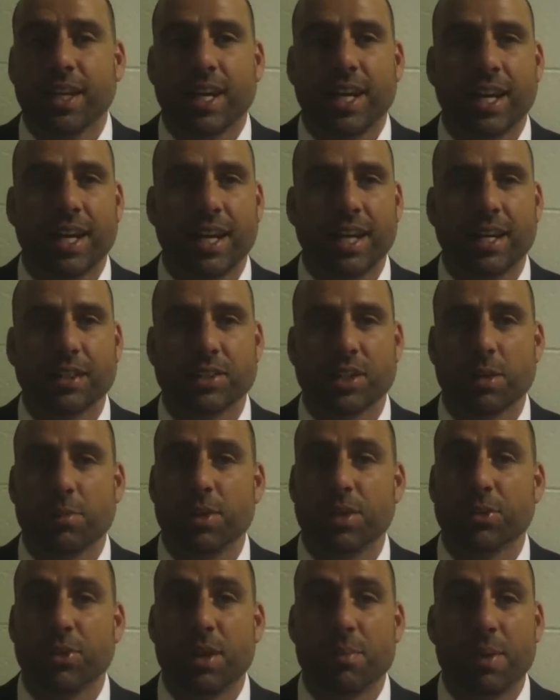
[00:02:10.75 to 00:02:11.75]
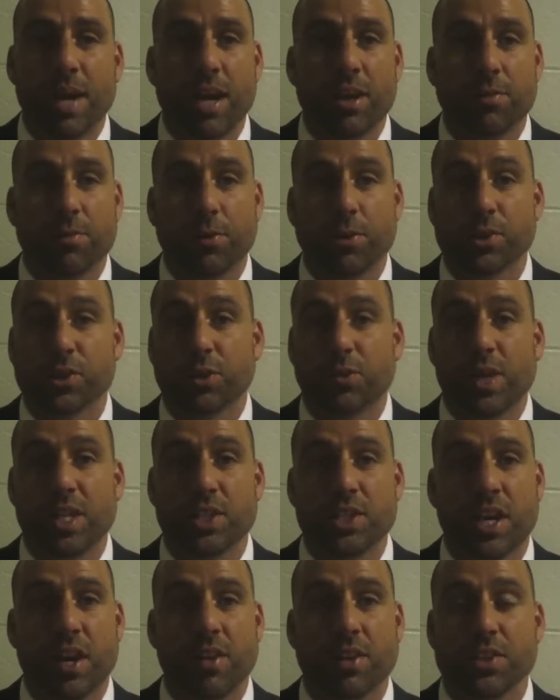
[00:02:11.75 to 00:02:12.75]
It's going to be a great battle for us, a
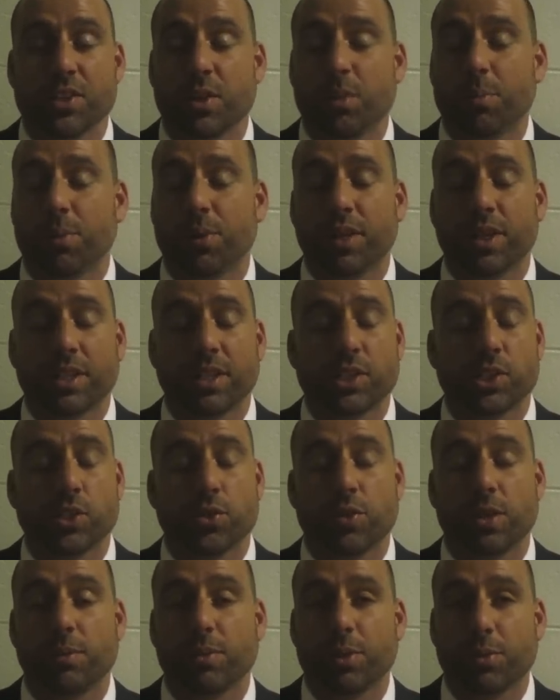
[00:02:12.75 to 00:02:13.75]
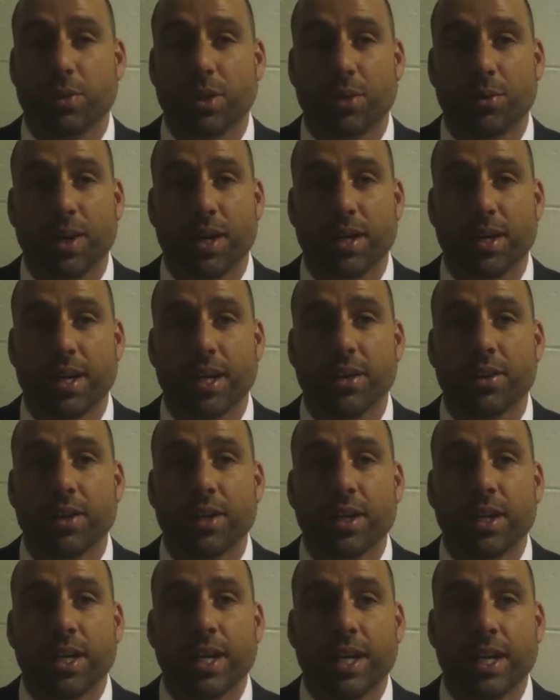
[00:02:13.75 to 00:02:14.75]
great challenge. They're playing extremely well right
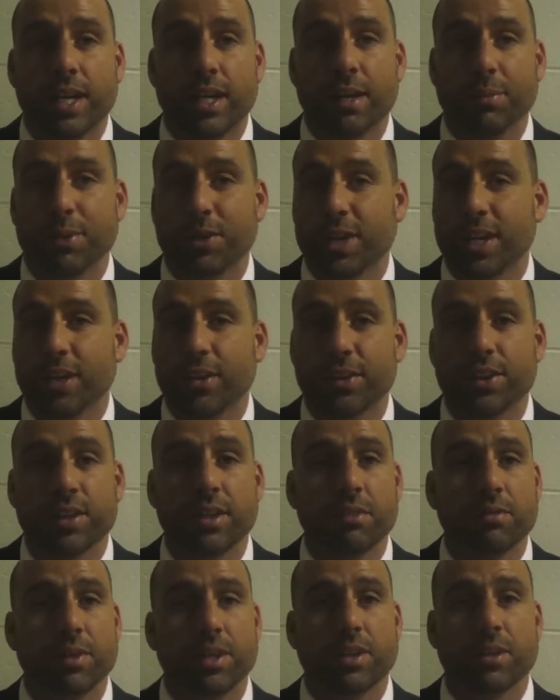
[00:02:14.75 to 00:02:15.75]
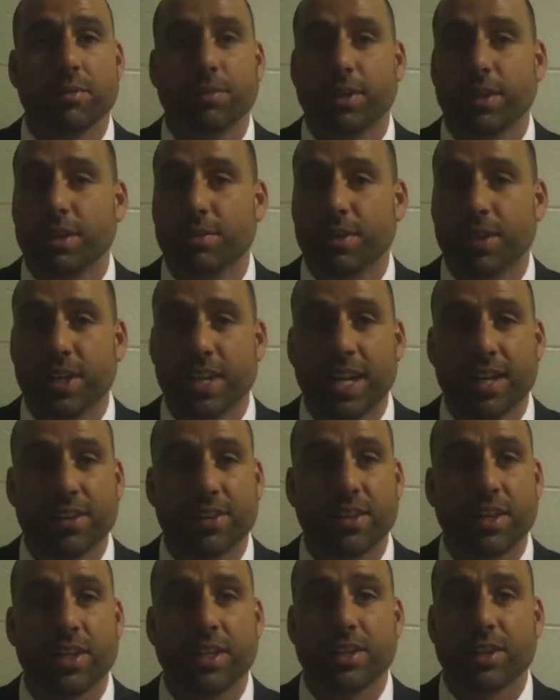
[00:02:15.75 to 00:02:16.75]
now. They're healthy. They're very, very
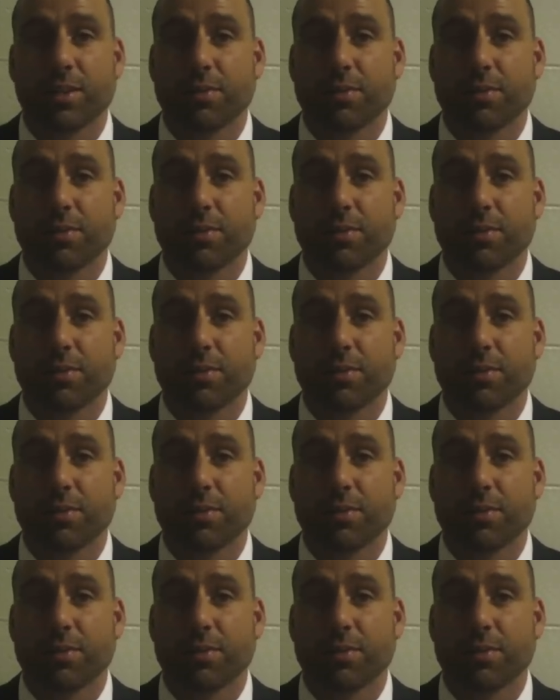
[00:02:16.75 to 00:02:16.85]
athletic.